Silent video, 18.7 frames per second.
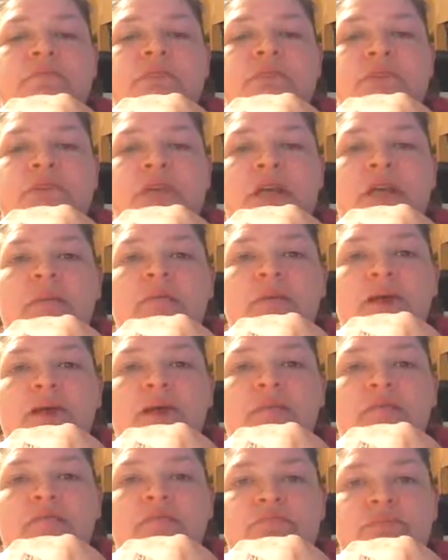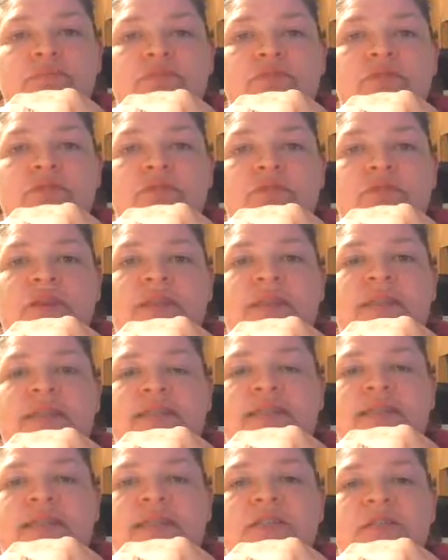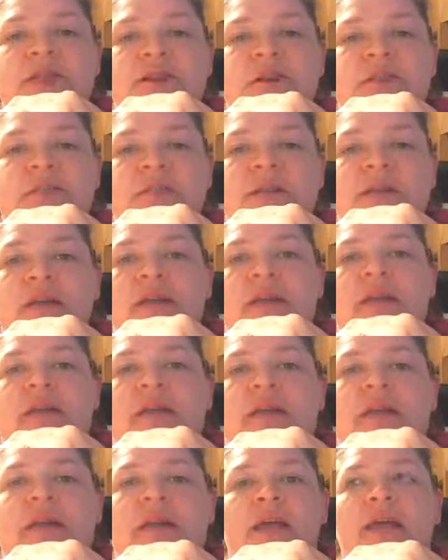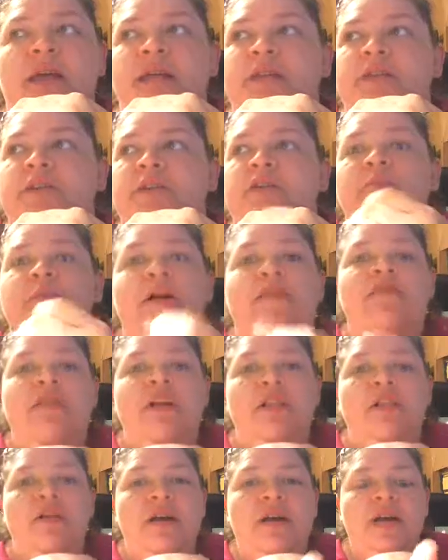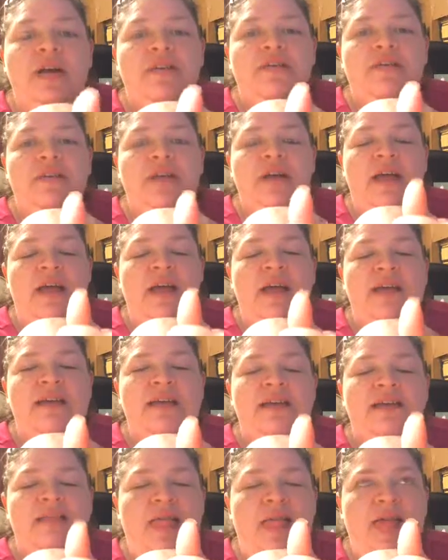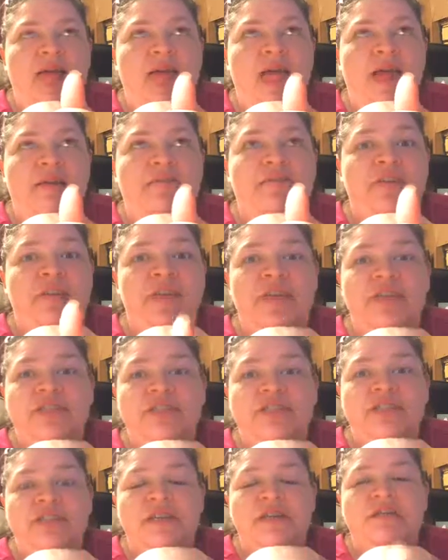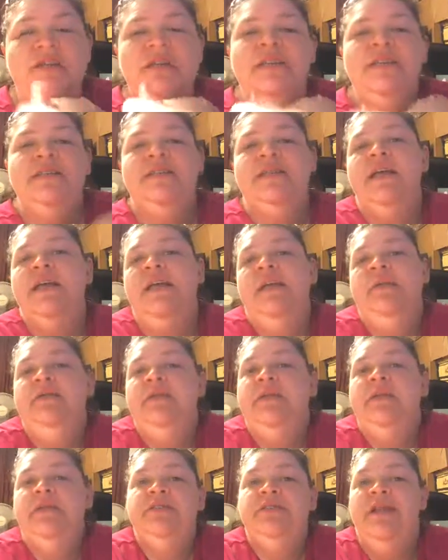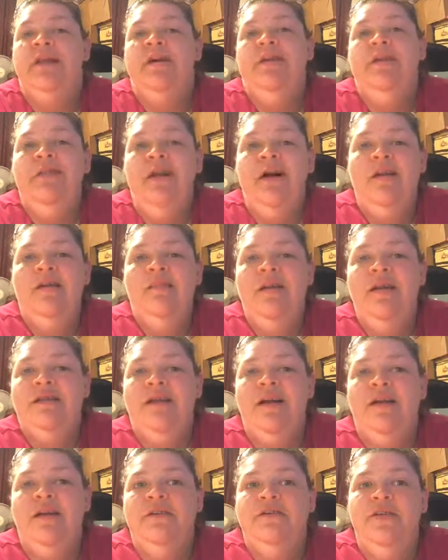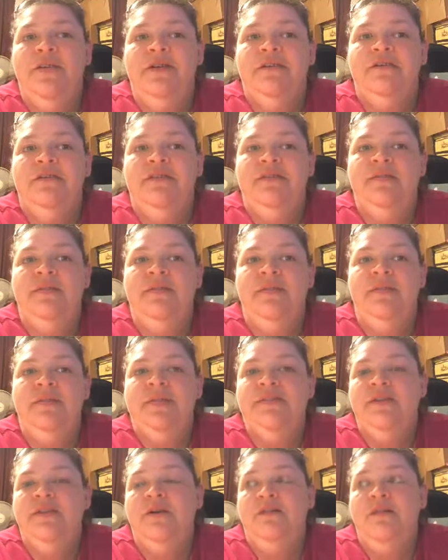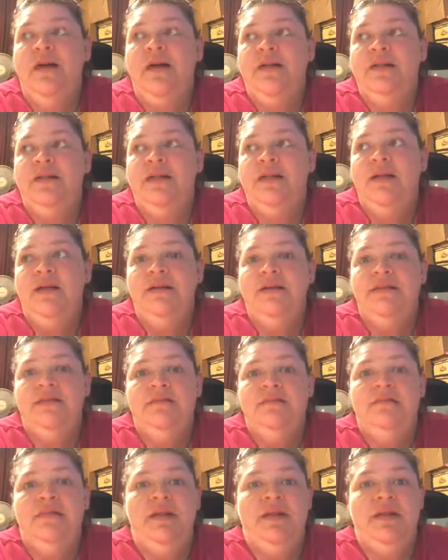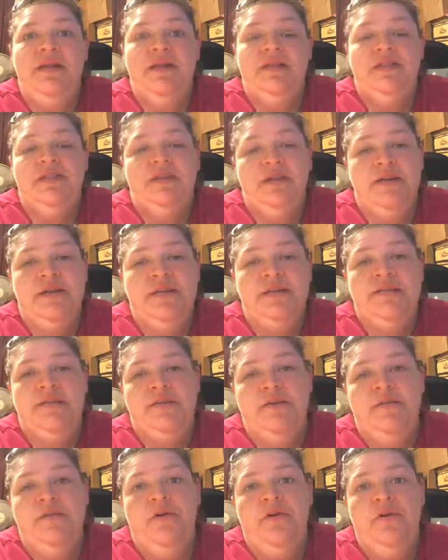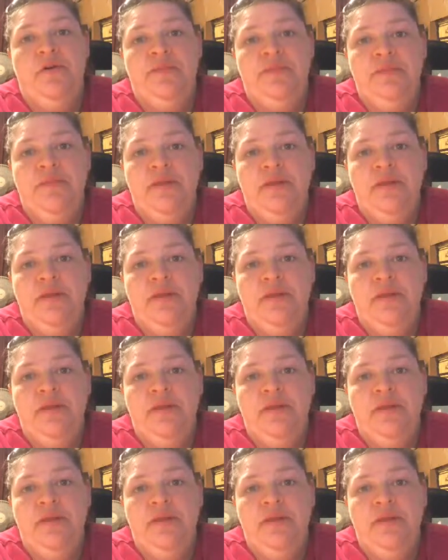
You keep it up. You're doing a fantastic job. And you're my fellow F, F, F VSG because there's not a whole lot of them out there I found, or at least on my uh, buddy list or his, and so far.